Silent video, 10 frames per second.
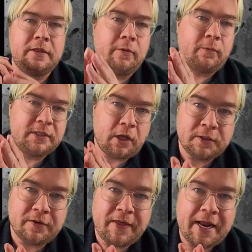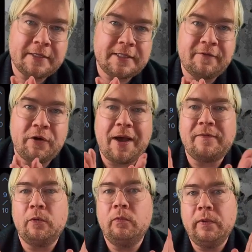the result of that is that if you
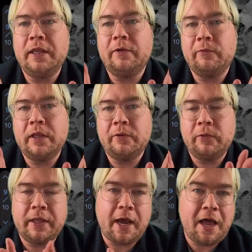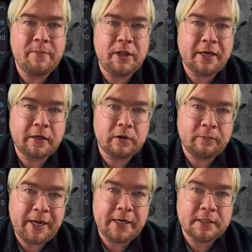have a really, really, really high
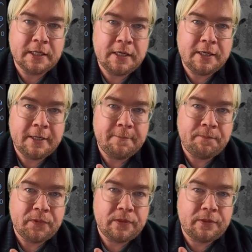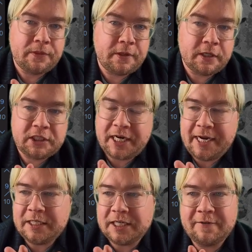molecular weight, the
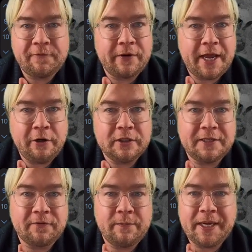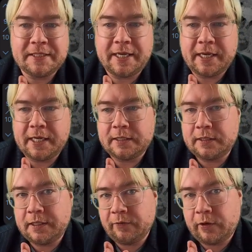change in free energy for mixing is
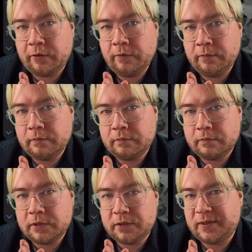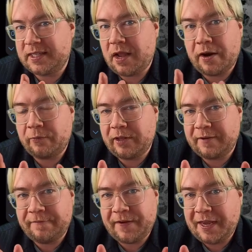0. So it's not
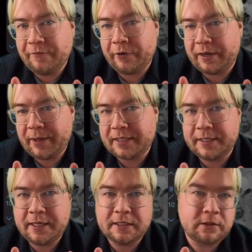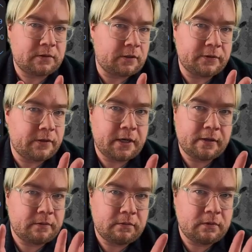really favoring mixing. It's also
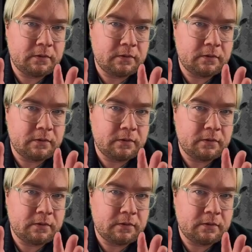not,